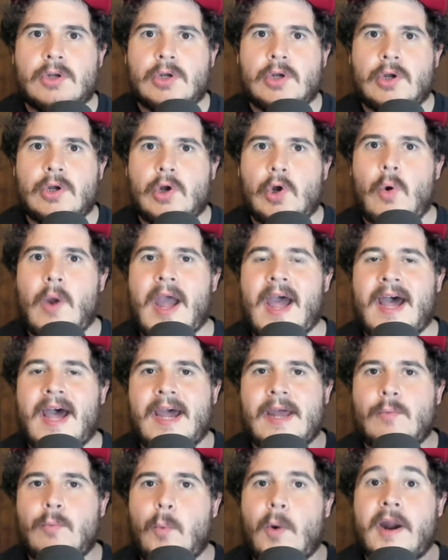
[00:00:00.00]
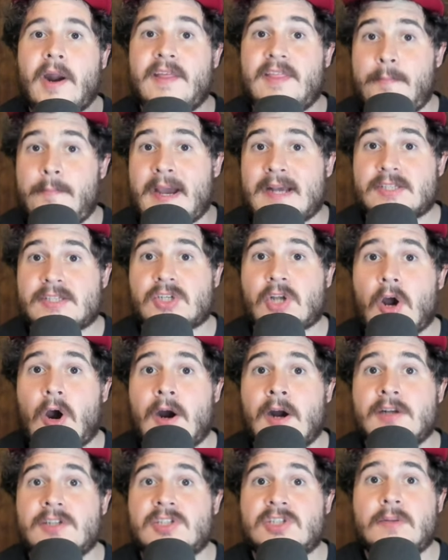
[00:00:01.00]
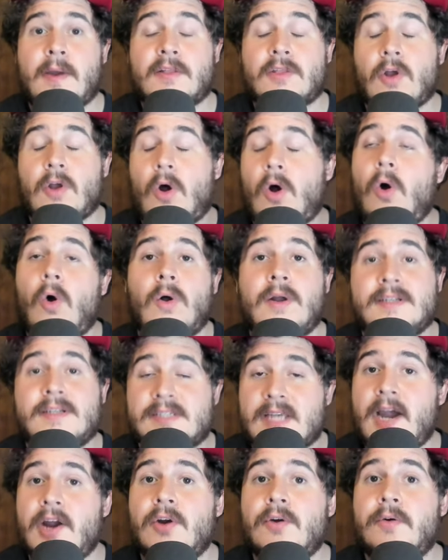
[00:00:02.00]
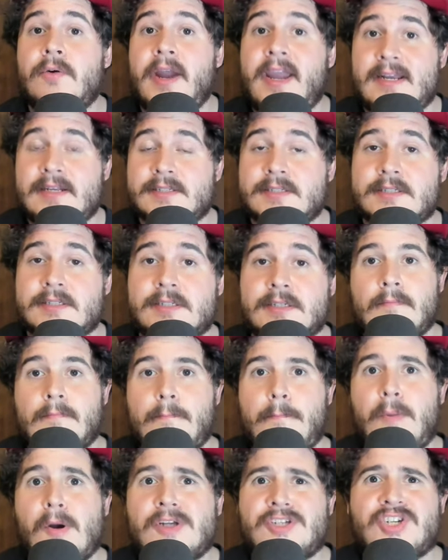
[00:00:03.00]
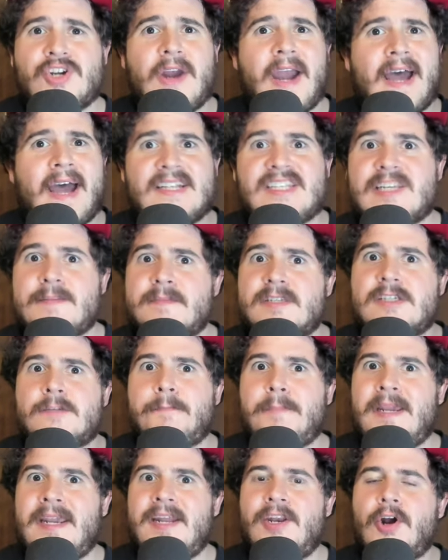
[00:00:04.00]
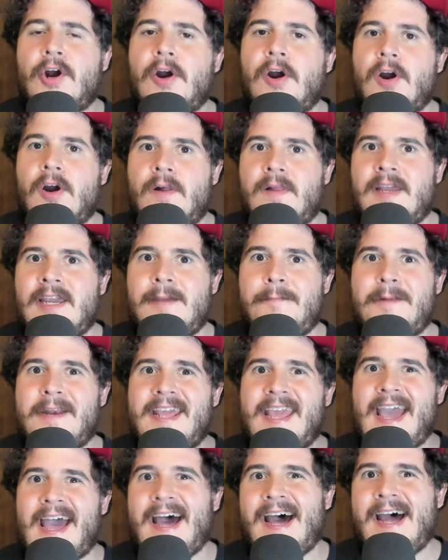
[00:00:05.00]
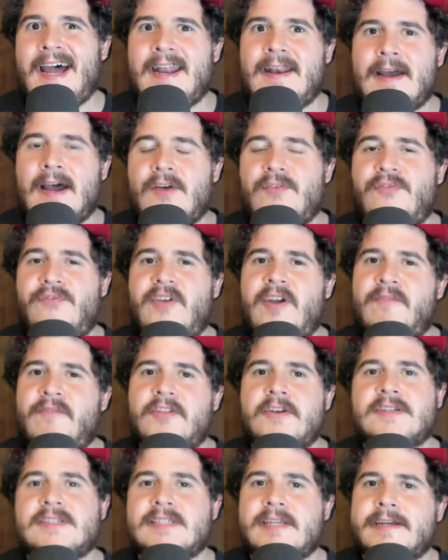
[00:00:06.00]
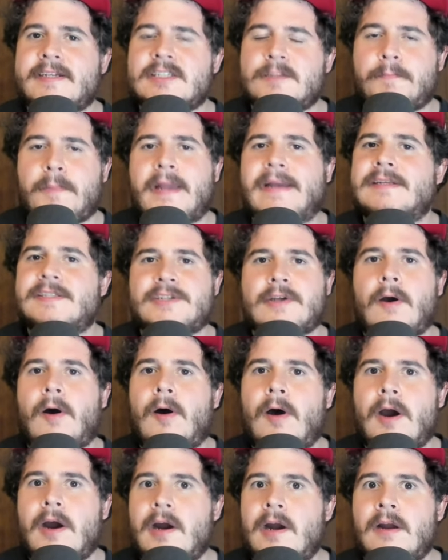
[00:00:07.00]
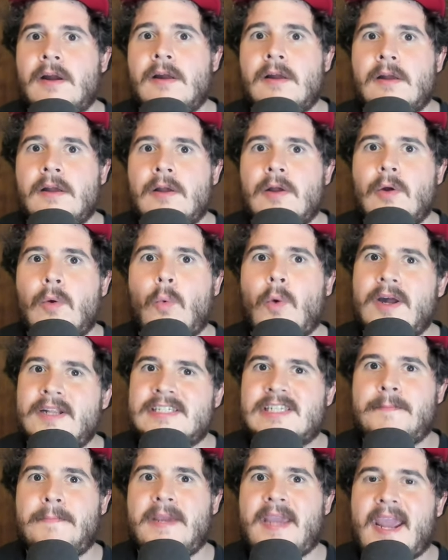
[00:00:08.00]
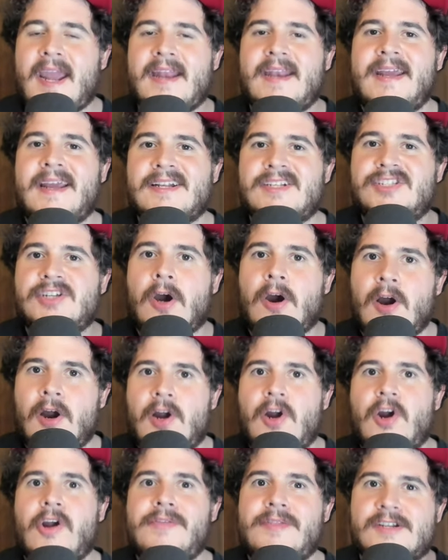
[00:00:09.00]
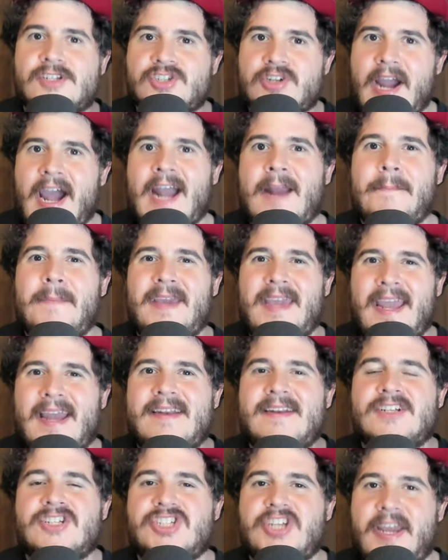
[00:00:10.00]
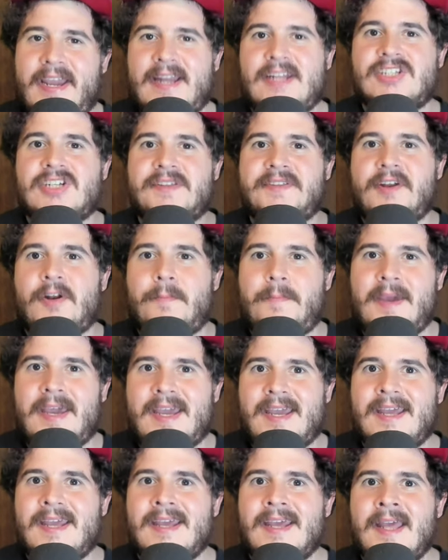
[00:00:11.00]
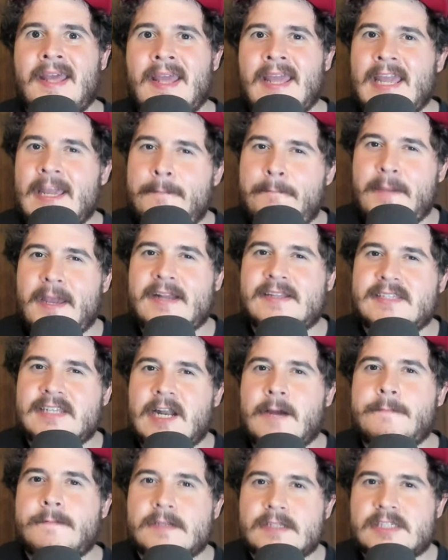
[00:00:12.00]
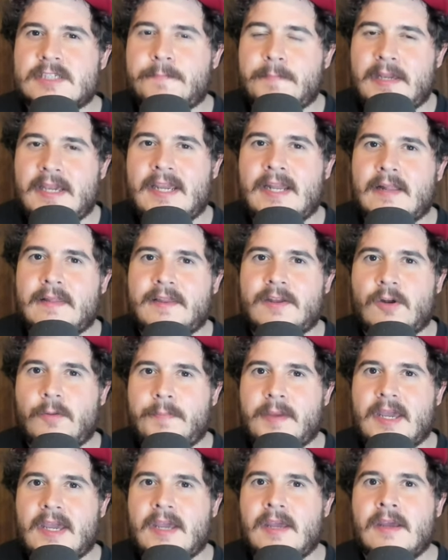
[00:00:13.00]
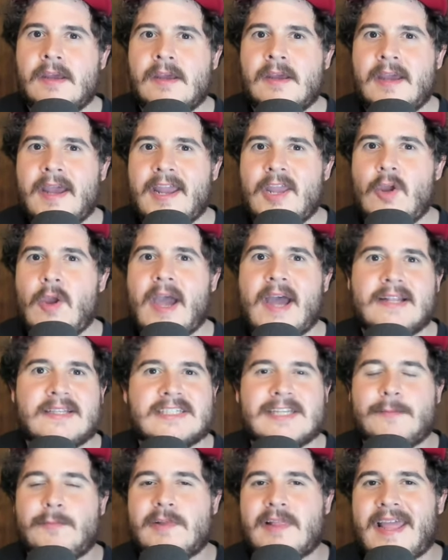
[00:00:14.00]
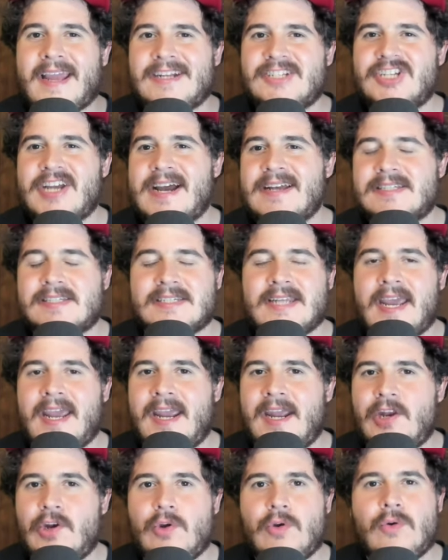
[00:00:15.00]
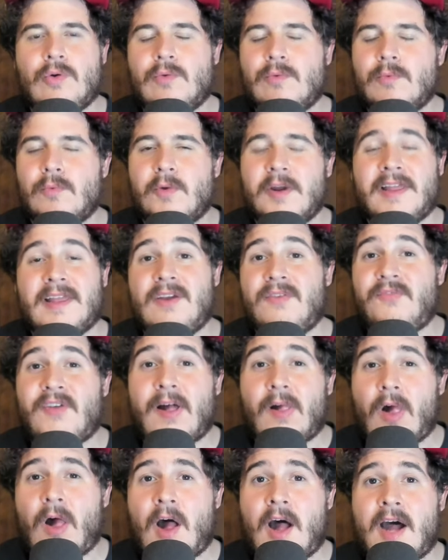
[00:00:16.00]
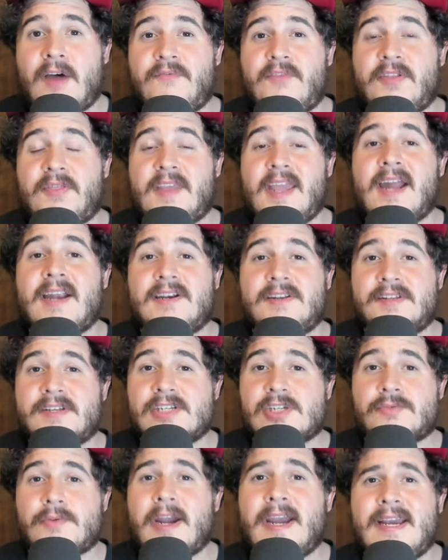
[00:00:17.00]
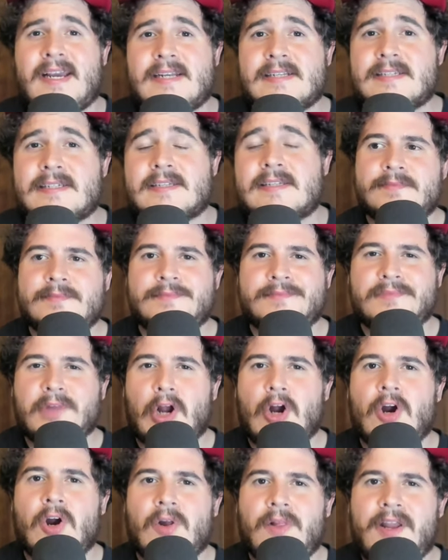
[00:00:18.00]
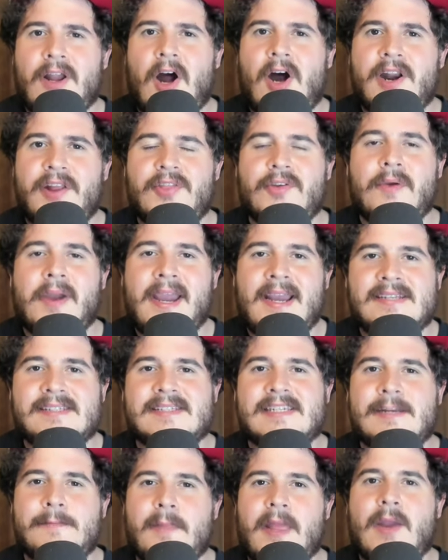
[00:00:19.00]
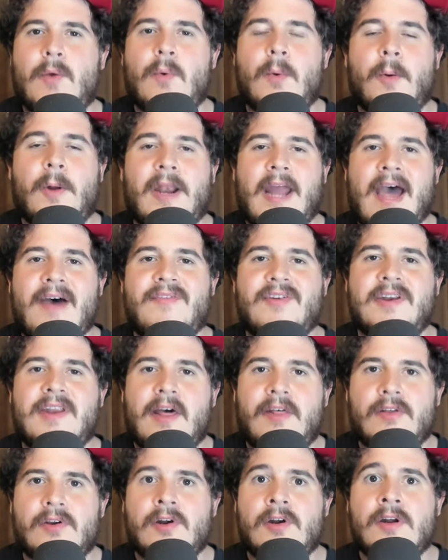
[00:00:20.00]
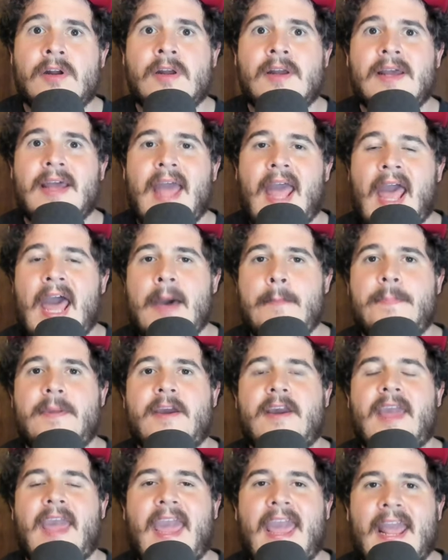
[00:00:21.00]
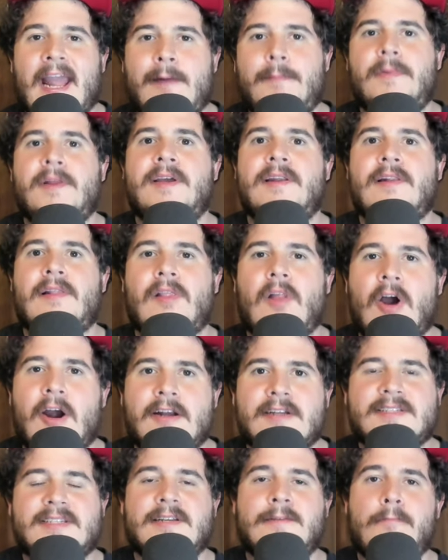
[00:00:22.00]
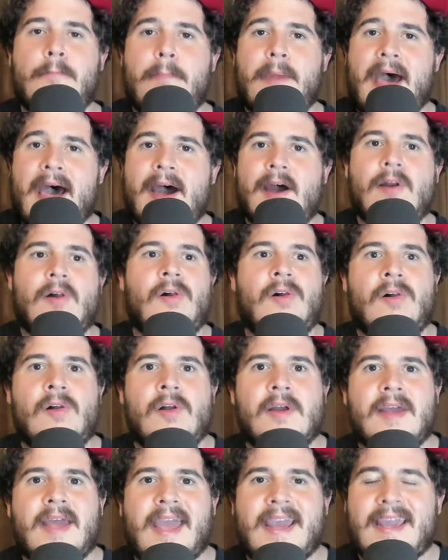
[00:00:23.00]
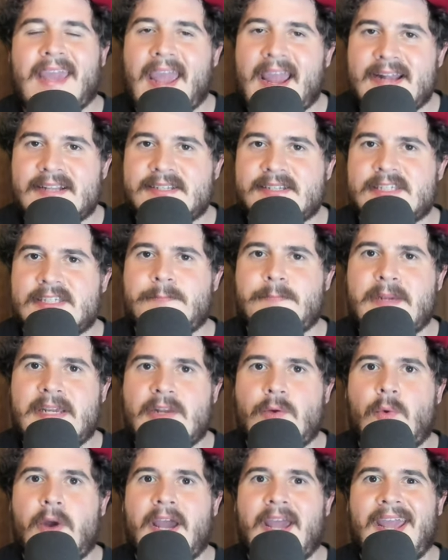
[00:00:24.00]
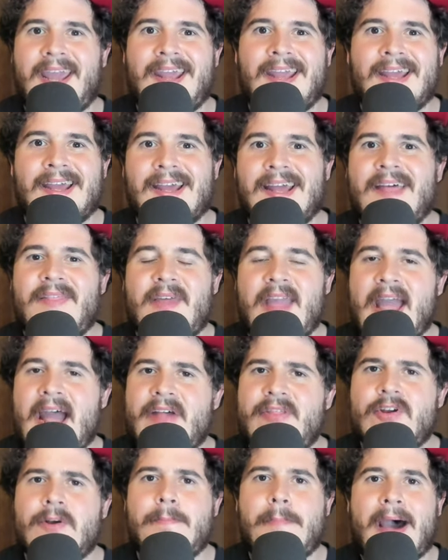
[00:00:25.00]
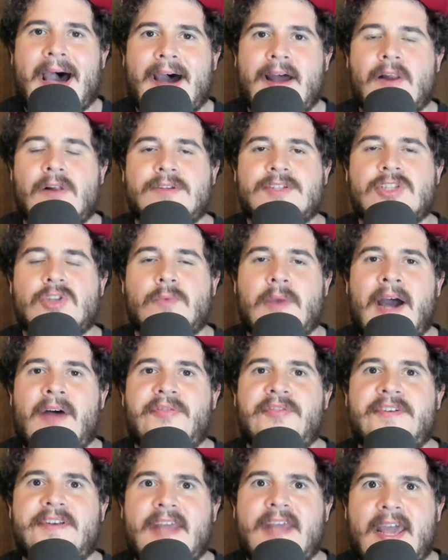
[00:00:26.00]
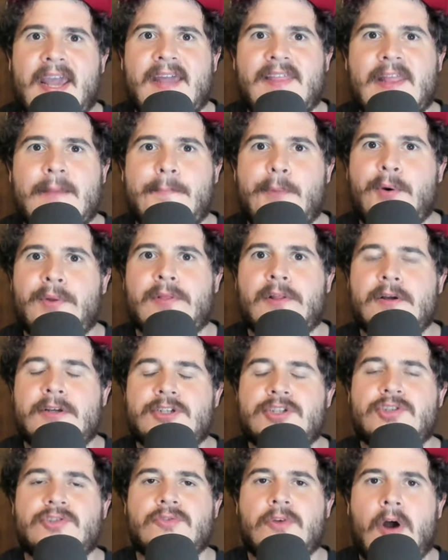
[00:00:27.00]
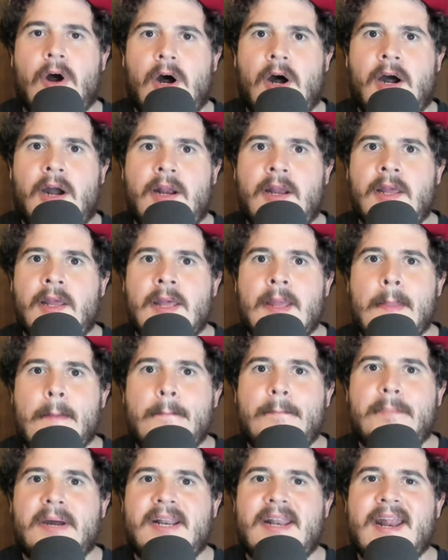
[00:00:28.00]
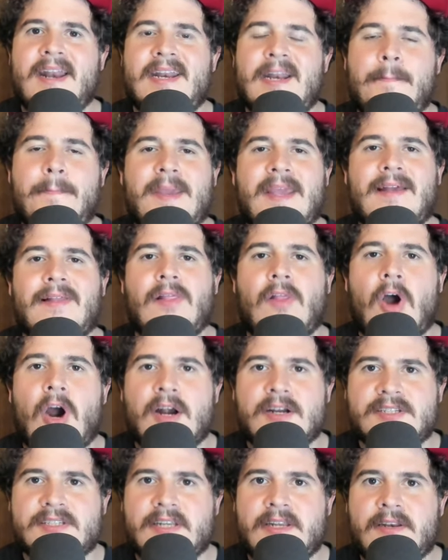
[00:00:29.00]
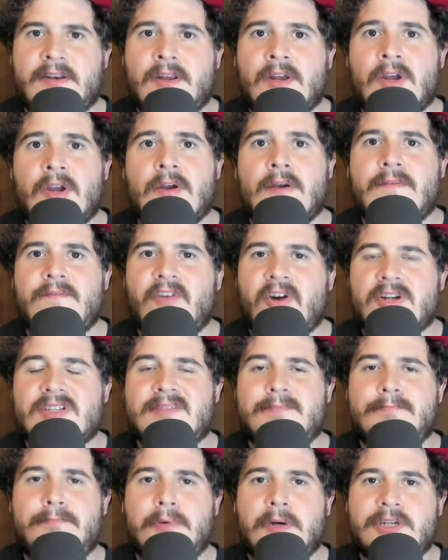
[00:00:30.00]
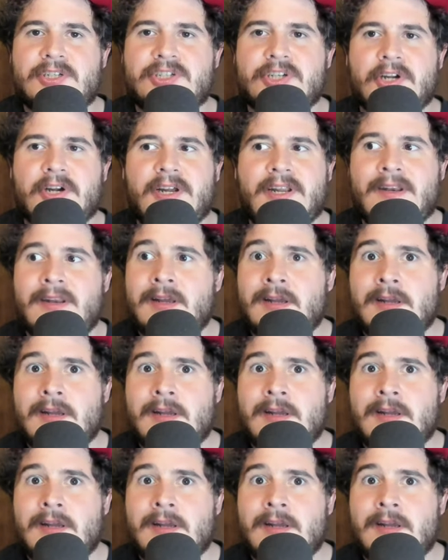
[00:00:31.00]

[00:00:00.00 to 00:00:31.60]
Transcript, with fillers: who had one of the best cars throughout the whole entire race. Buescher had some speed early, but he had a fifth or sixth place car. Once it began to get darker and the track began to change a little bit, he picked it up in speed a little bit. And you had someone like Chastain who really fell off at the end of this race. Early on in the race, seemed like we were going to have another epic Hamlin Larson battle at Kansas Speedway. They had their battles throughout the day and they both looked strong, but it ended up being Larson versus Buescher. And